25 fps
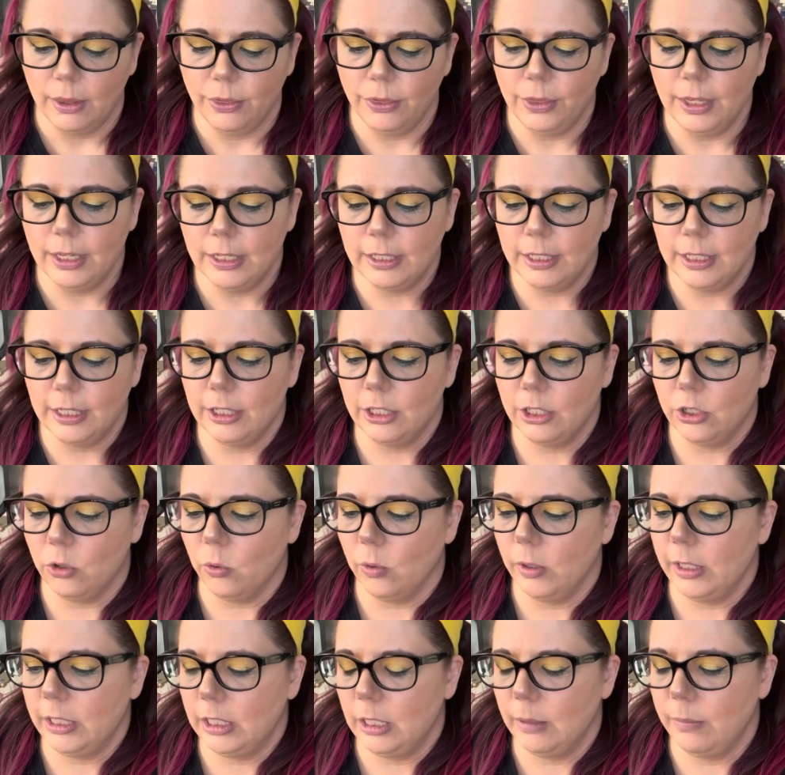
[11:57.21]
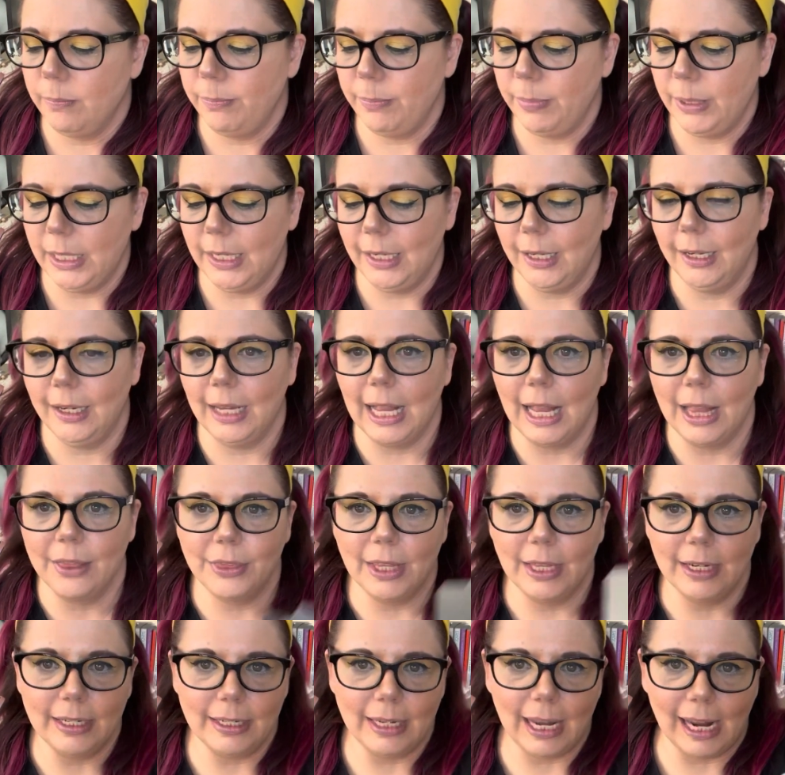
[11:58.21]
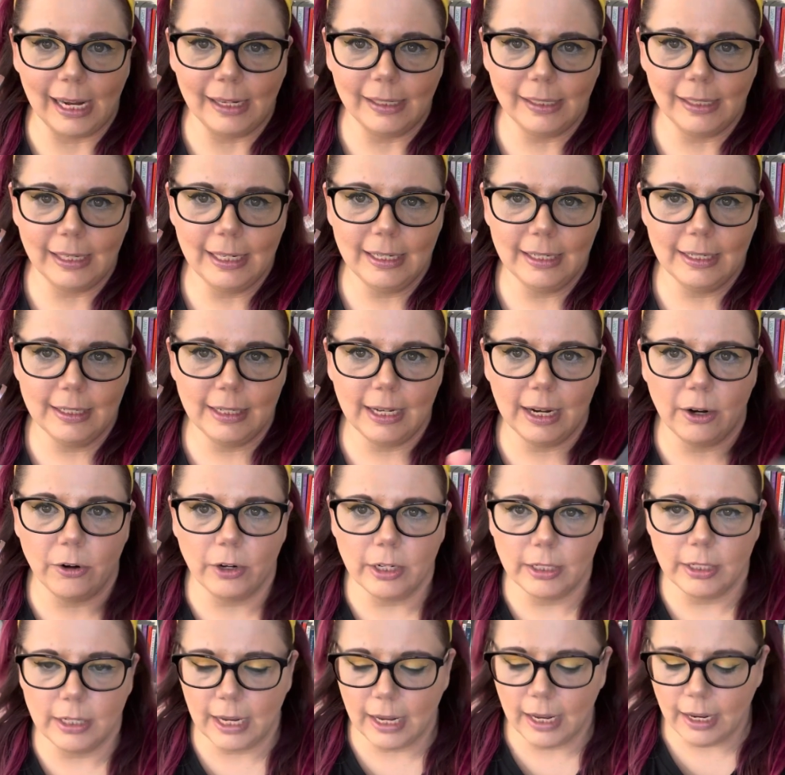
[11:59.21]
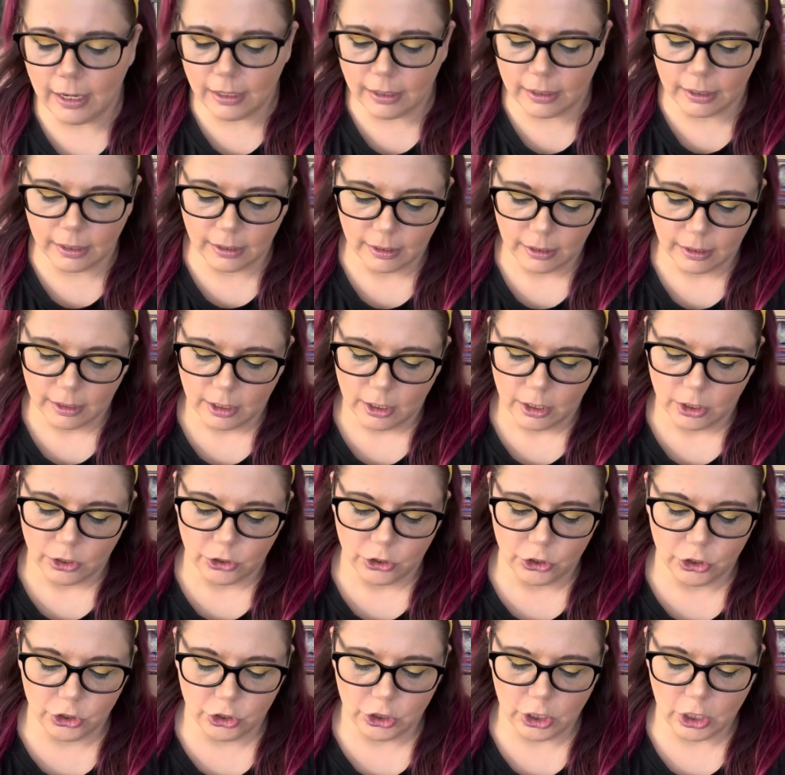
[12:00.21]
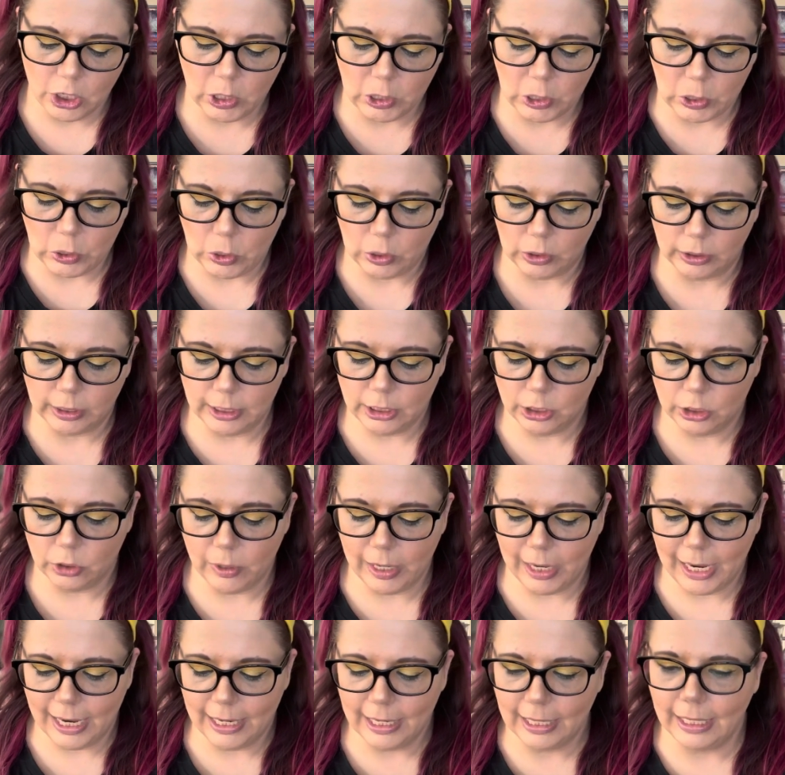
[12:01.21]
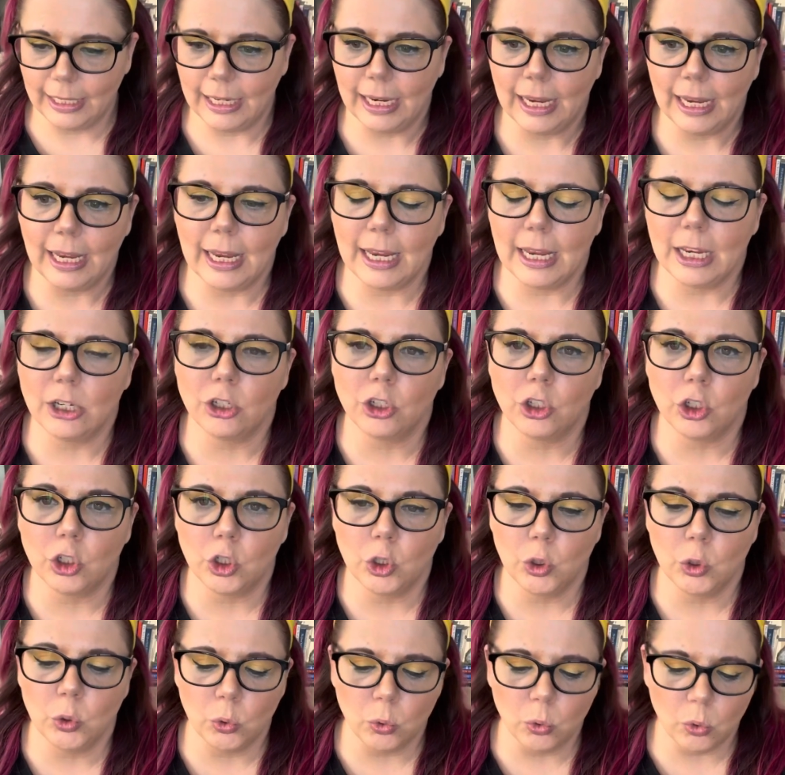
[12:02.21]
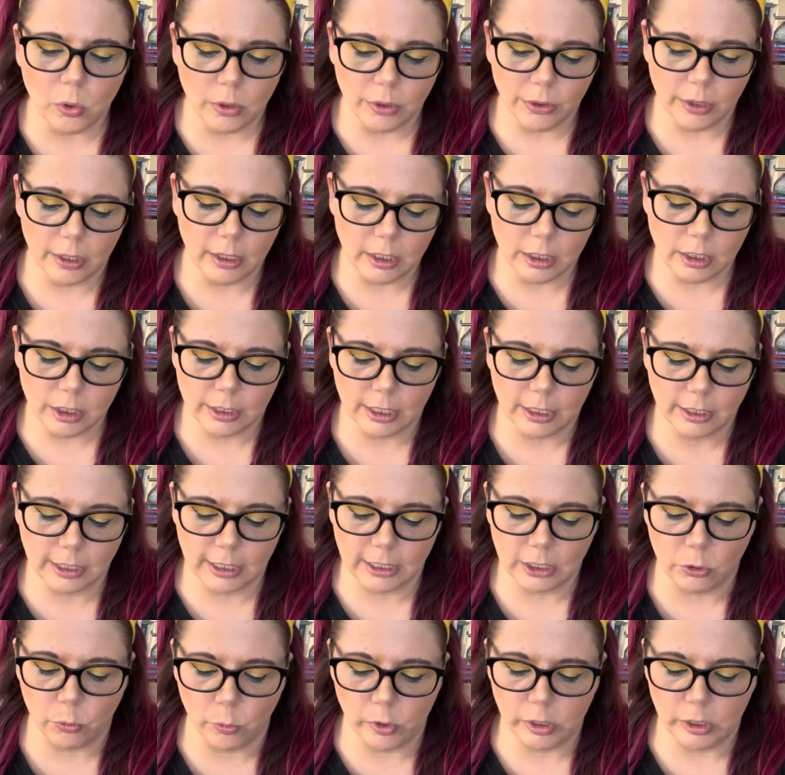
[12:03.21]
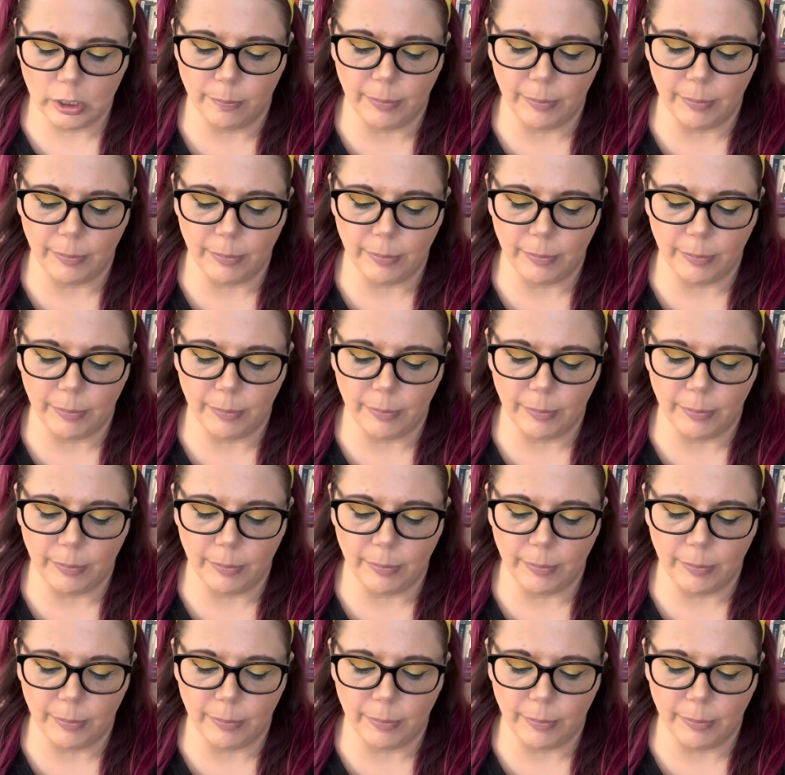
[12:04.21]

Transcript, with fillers: This is going to be the 90s tarot deck. So let's go ahead and get into this. This is going to